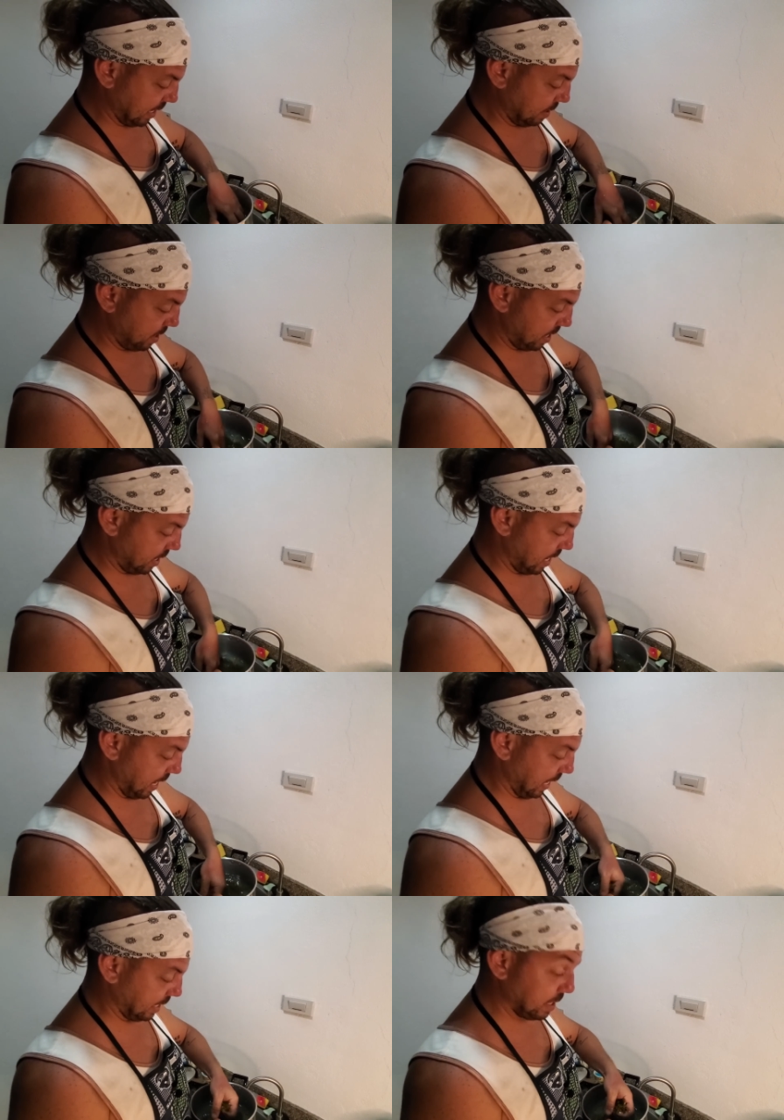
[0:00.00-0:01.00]
them in
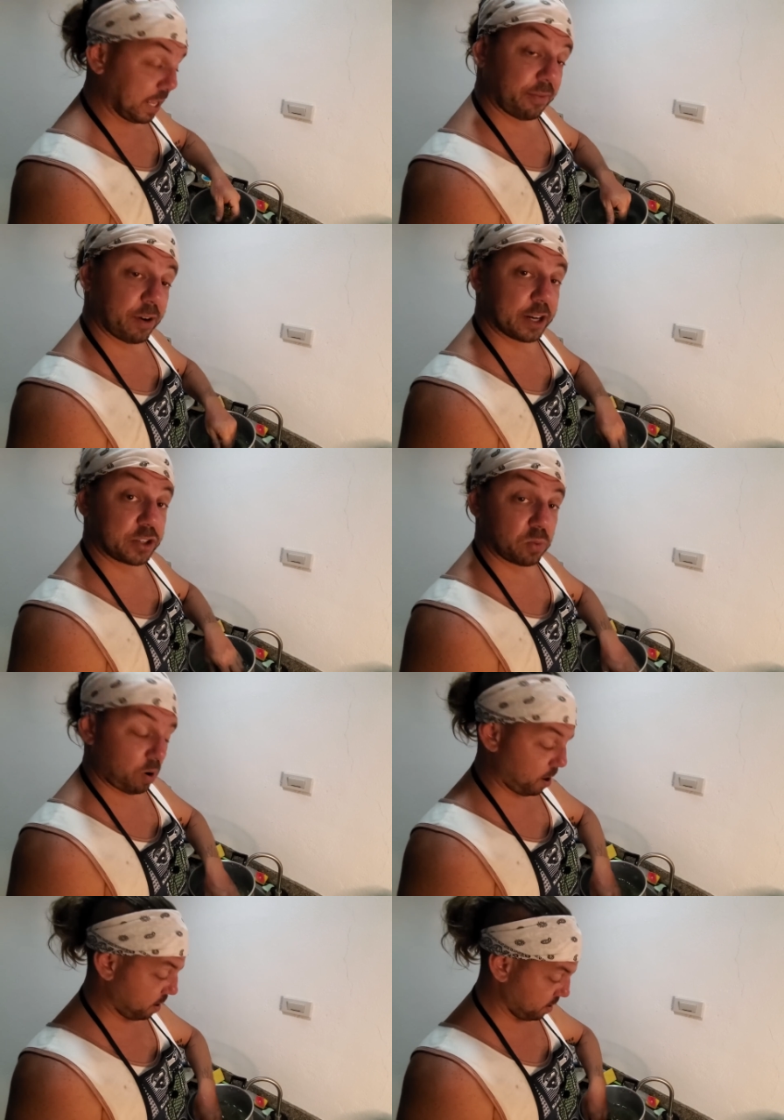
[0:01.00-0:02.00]
a clean, fresh
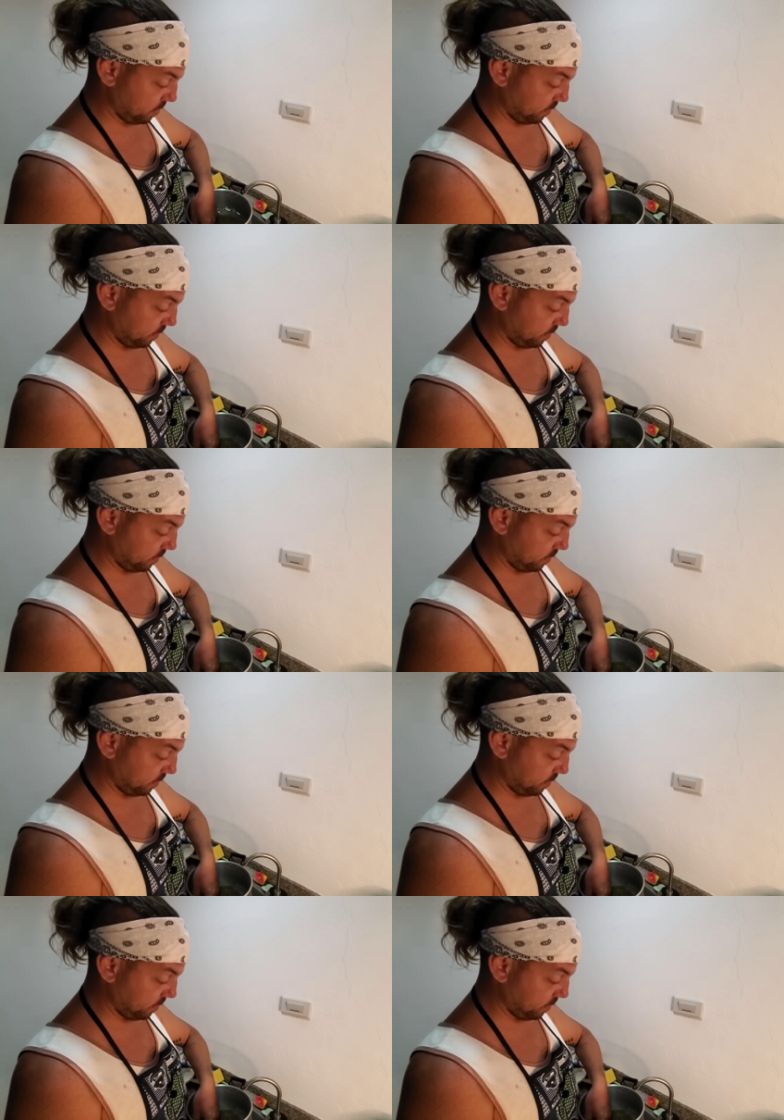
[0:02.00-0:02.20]
water